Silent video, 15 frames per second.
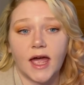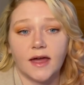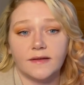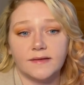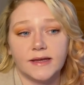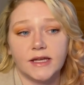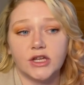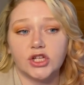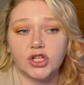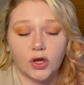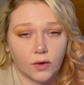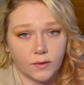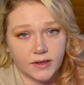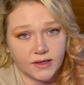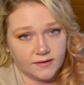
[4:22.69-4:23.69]
as he
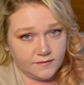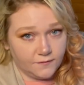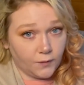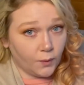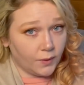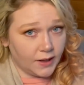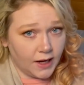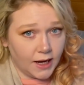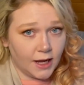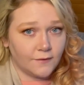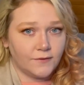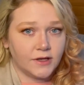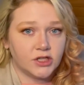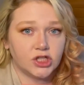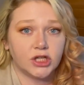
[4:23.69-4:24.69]
showed his
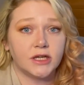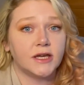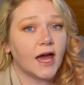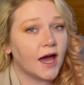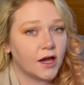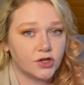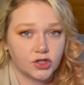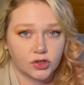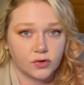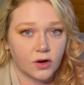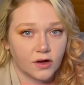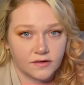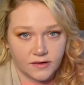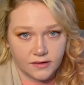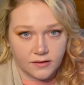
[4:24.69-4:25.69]
4.5-inch gash
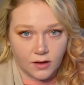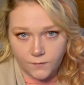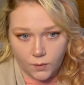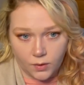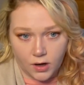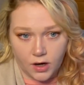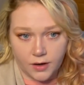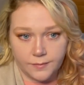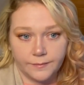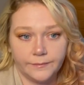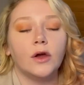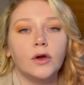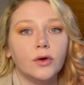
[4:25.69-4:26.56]
across his forearm.